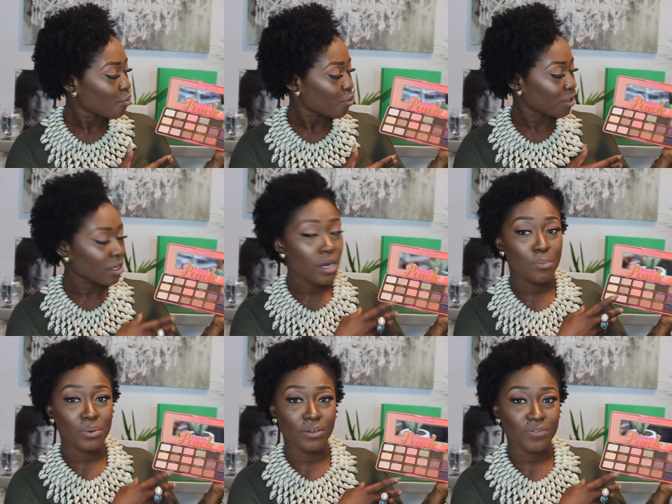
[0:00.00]
with a
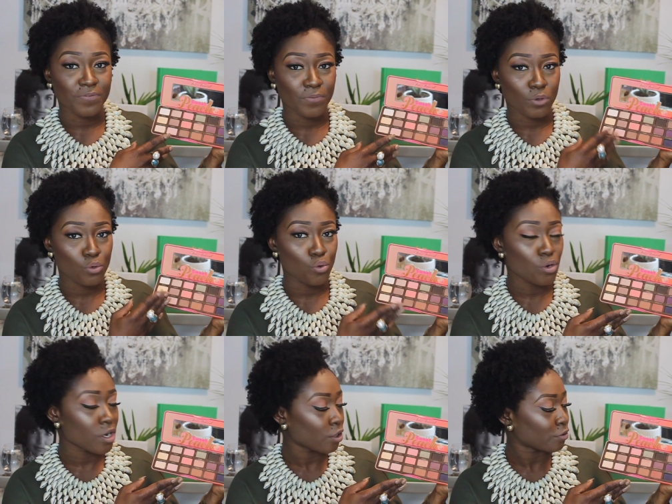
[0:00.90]
couple of
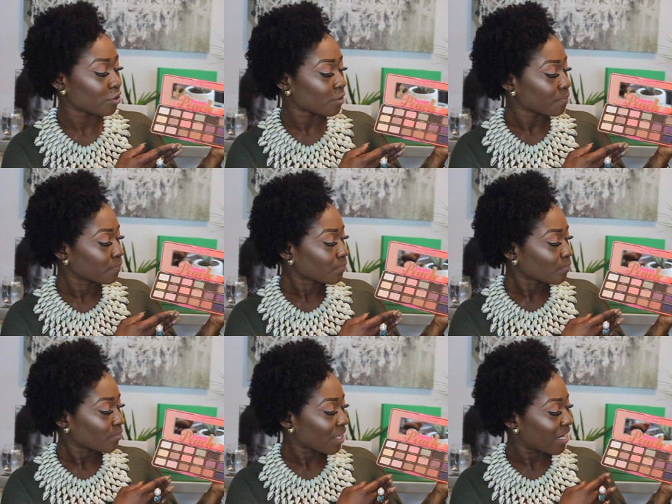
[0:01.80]
cool colors.
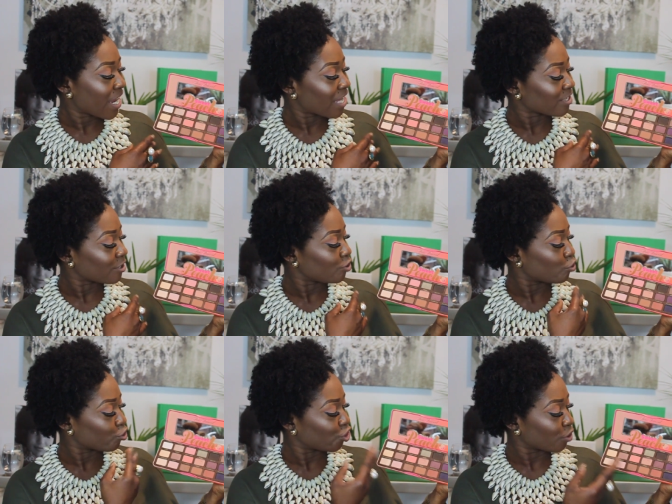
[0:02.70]
And it has
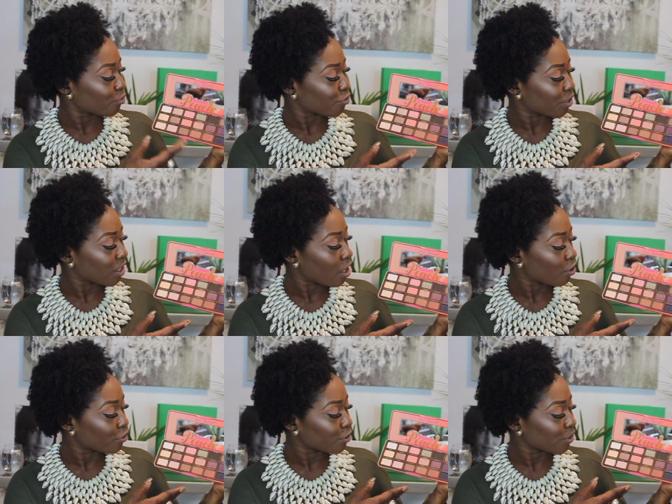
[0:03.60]
your shimmery
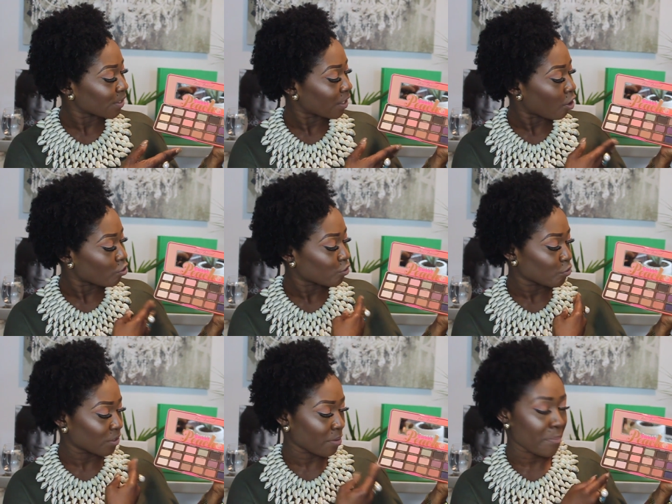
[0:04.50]
colors and also
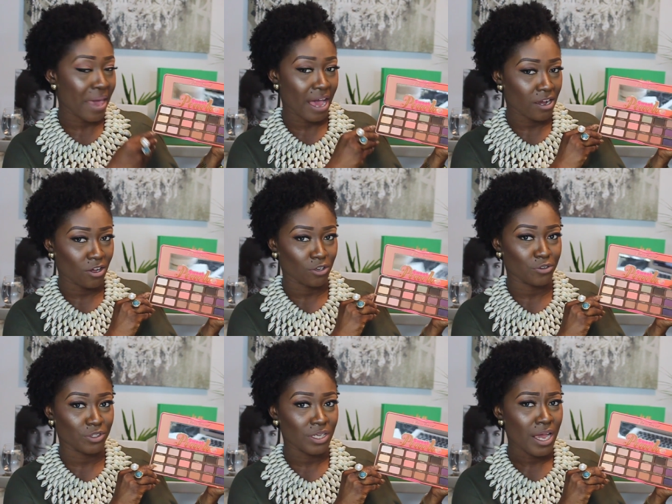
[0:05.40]
some matte
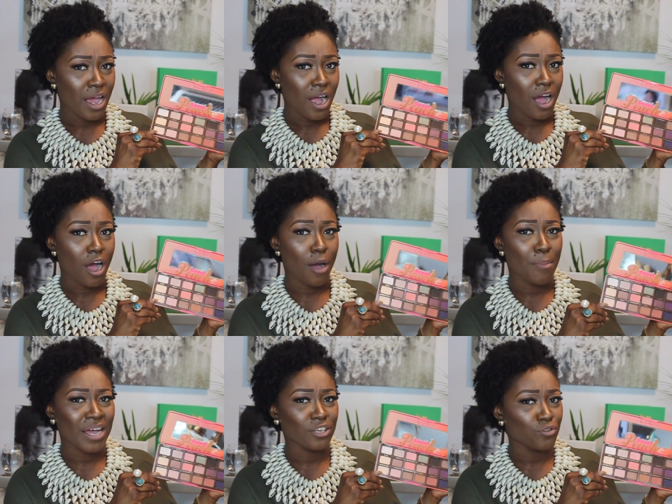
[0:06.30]
colors. Um,
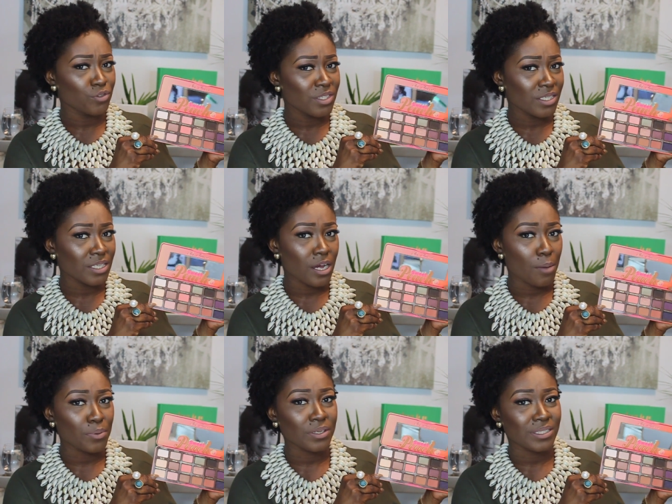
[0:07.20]
I used this a
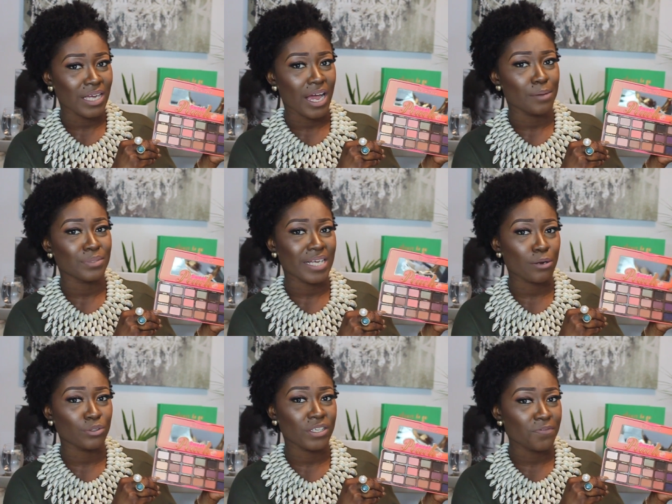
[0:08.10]
couple of times. I
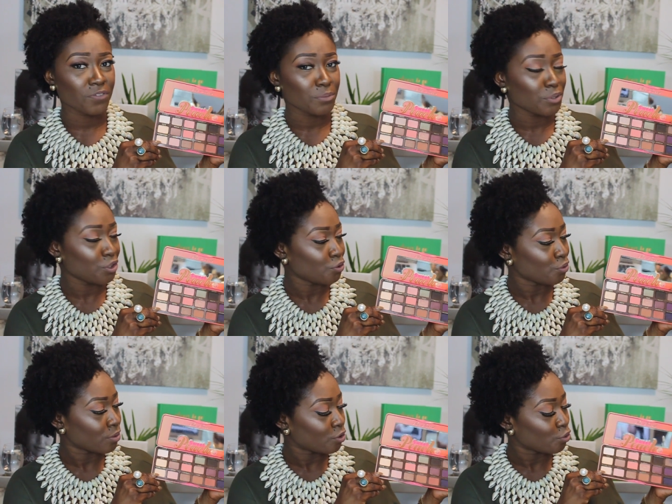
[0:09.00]
will definitely
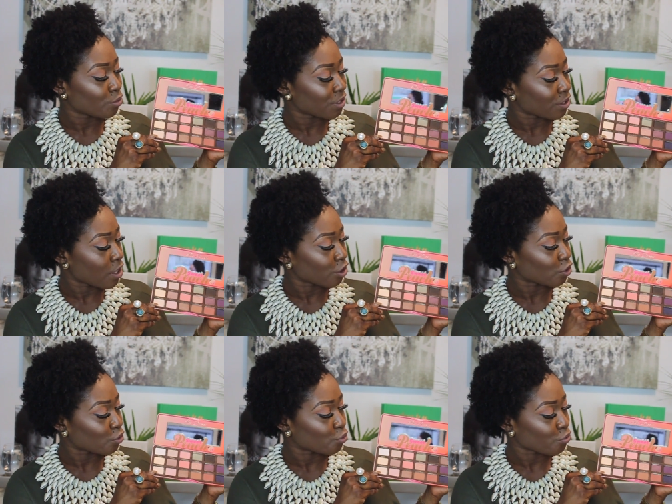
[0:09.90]
be doing a
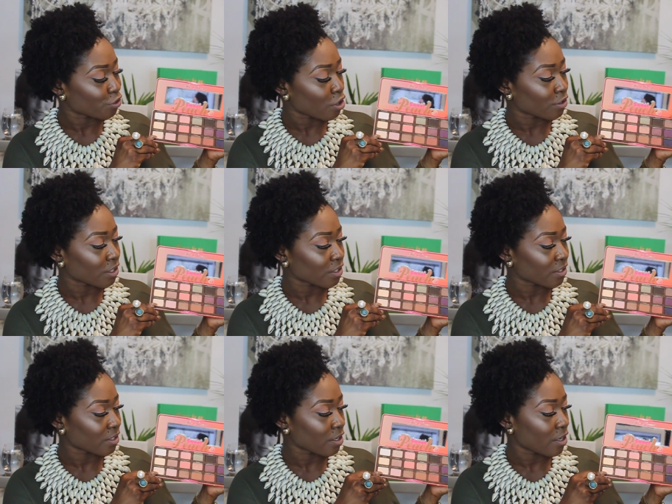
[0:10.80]
tutorial on
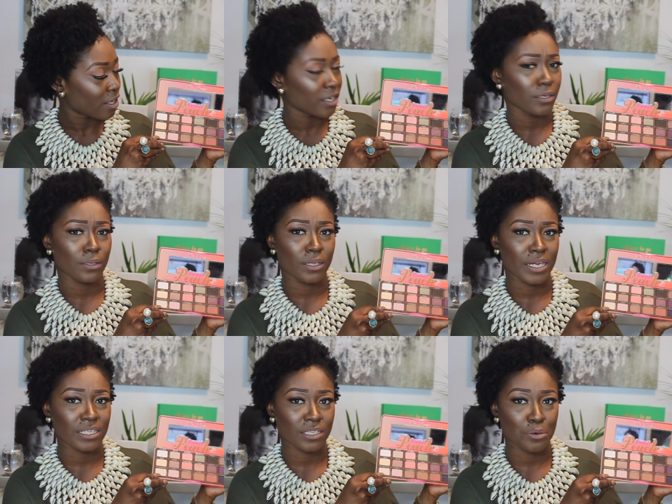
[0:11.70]
this in the
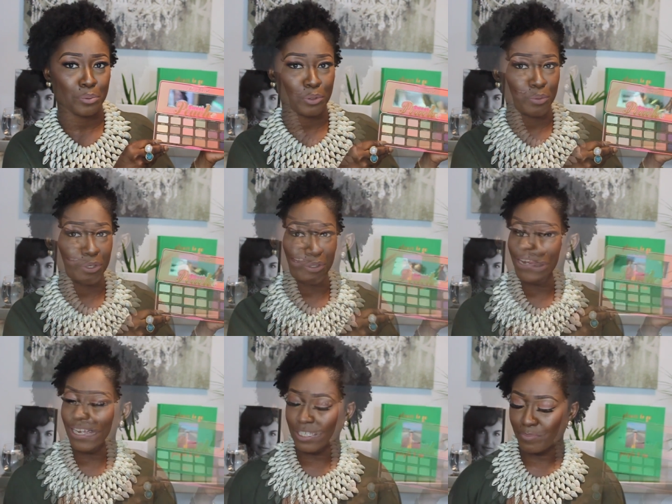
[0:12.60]
next couple of weeks. The
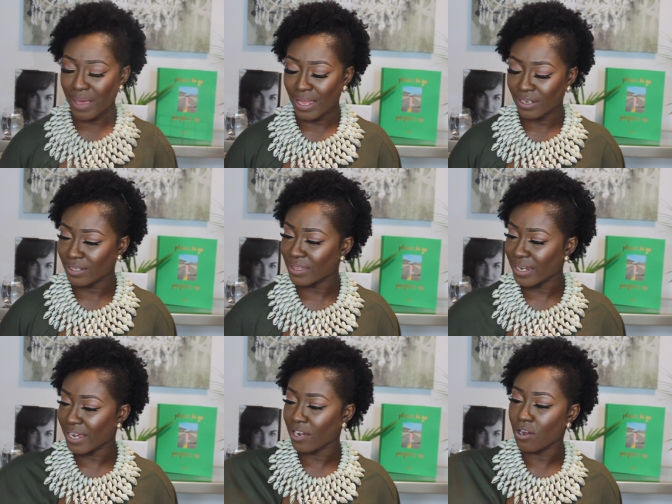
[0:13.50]
next palette
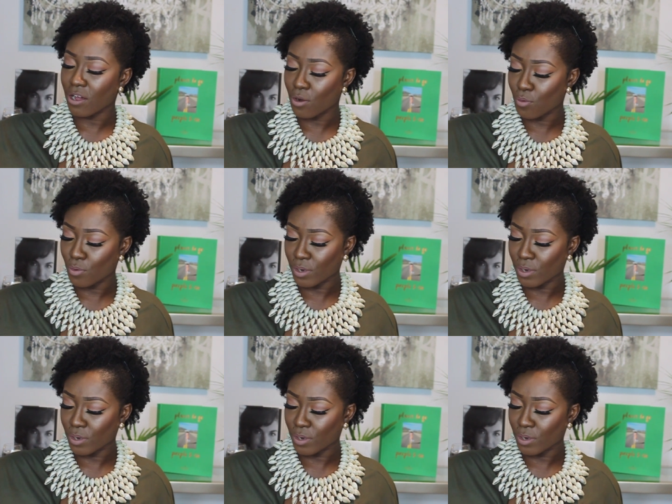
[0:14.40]
that I got,